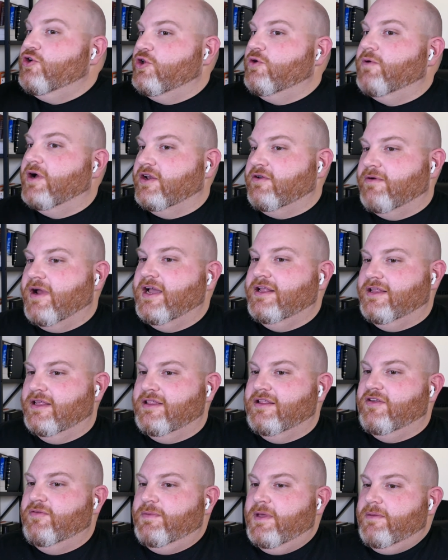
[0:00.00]
do you want directing
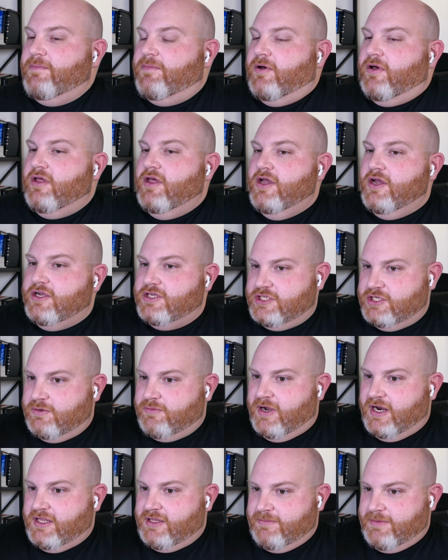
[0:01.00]
these people? Do you
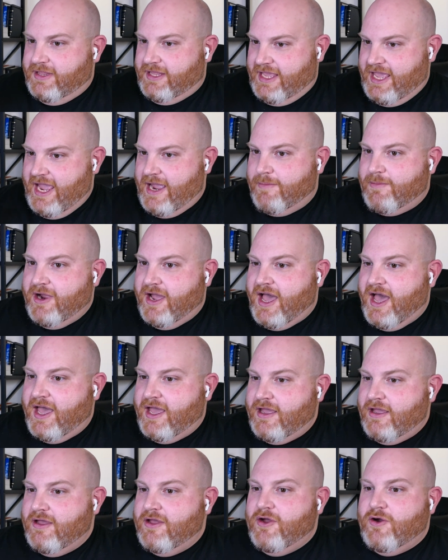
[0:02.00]
want it to be the camera
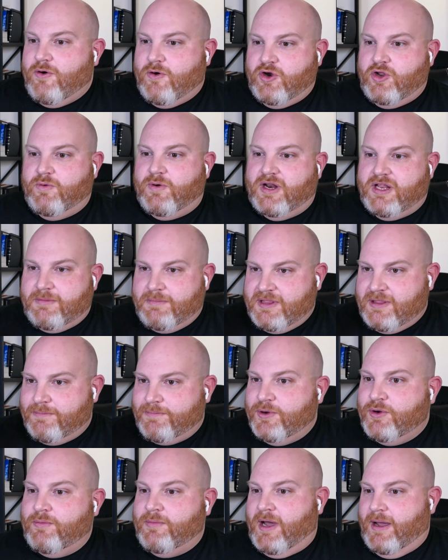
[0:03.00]
guy or do you want it to be the
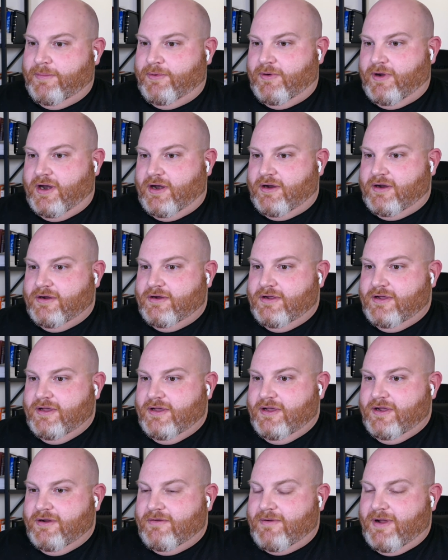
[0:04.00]
boom operator?
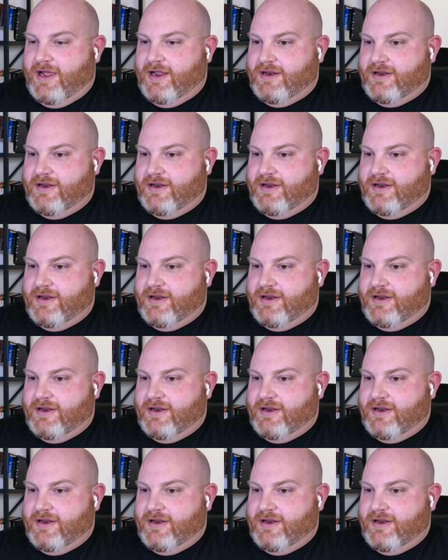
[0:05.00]
Right?